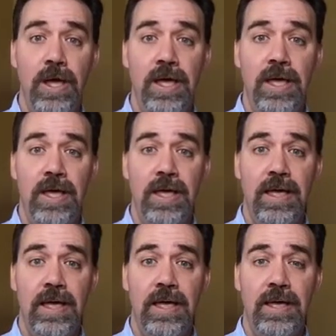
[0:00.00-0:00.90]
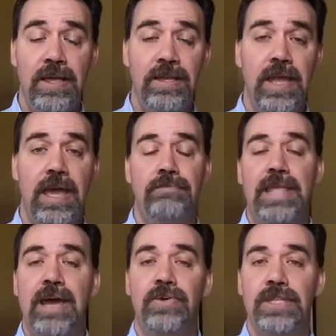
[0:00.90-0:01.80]
I'm
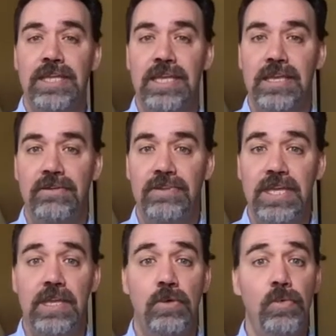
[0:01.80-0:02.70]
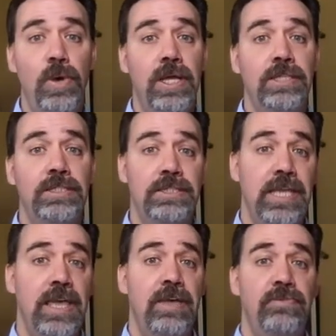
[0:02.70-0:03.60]
now in the key of E, 1,
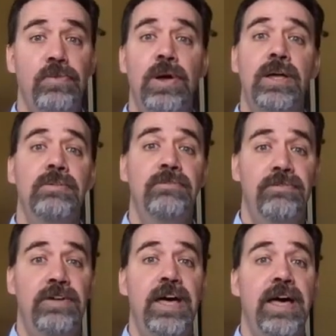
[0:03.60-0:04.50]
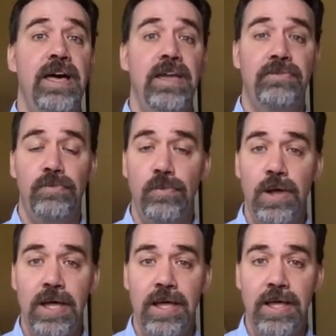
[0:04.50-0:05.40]
7, 1, 5,
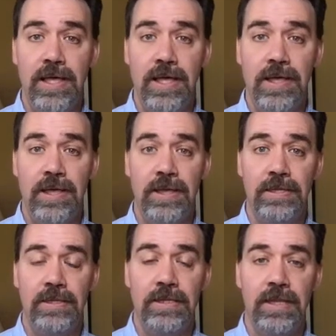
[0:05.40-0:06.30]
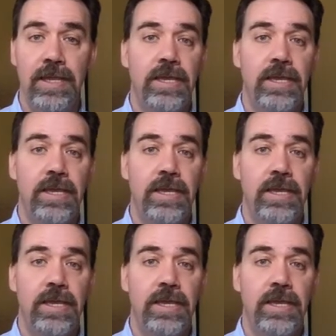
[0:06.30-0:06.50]
1.